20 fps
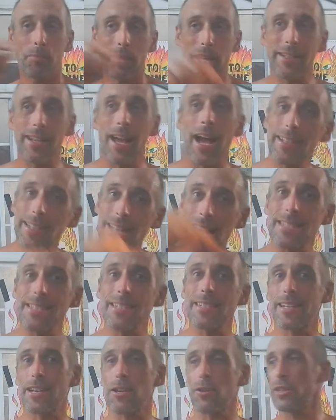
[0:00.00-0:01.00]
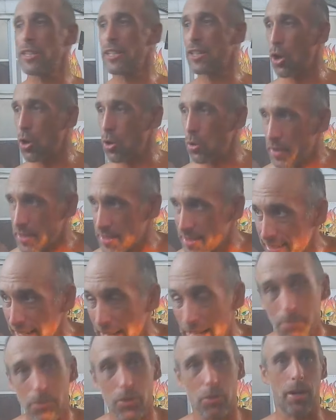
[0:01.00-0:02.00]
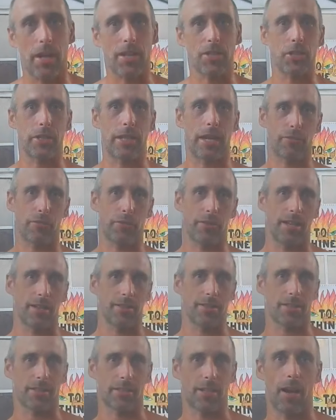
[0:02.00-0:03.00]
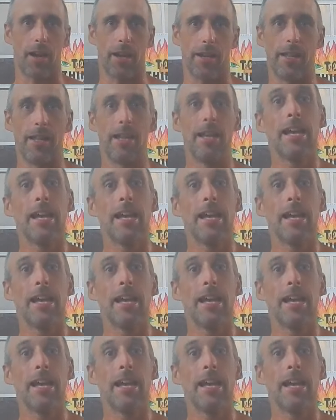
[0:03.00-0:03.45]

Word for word: and not necessarily go the same direction everyone else has gone